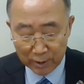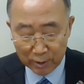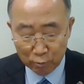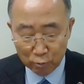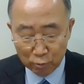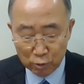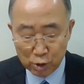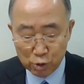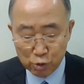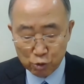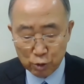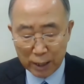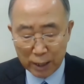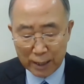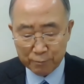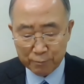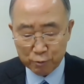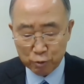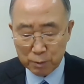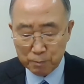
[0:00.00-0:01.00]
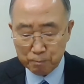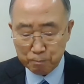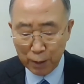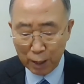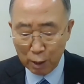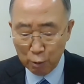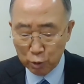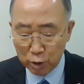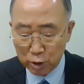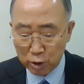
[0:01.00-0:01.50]
We strive to
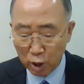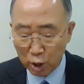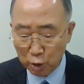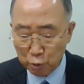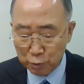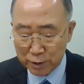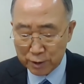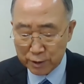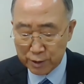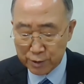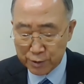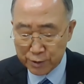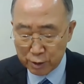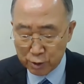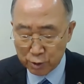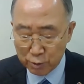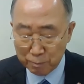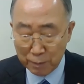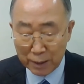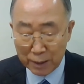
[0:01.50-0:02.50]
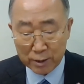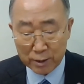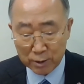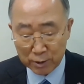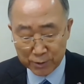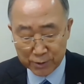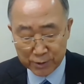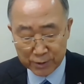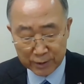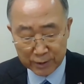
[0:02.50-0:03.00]
empower current decision
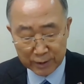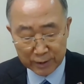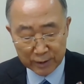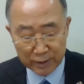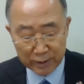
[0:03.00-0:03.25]
makers